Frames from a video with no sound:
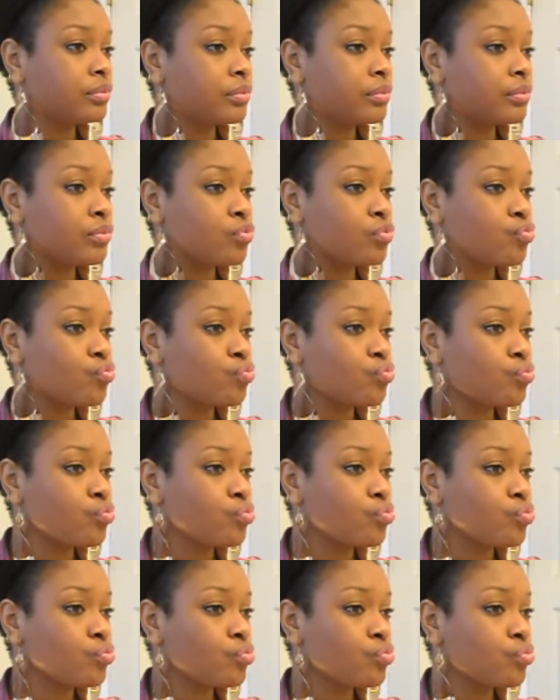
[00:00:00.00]

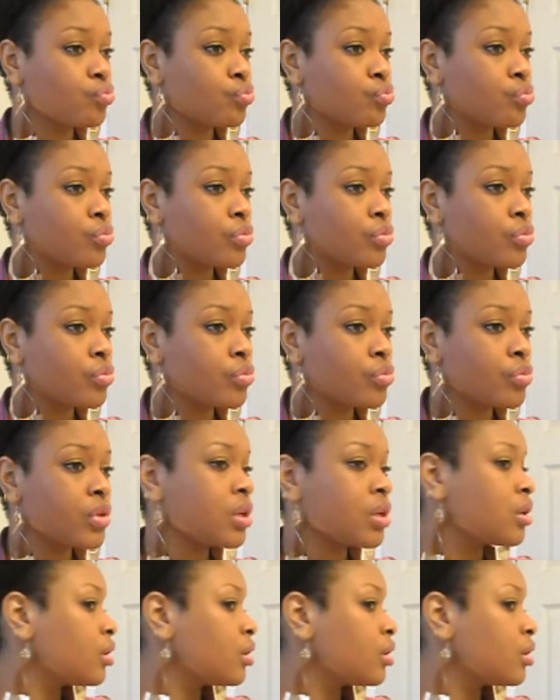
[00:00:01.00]
No one is speaking in this clip.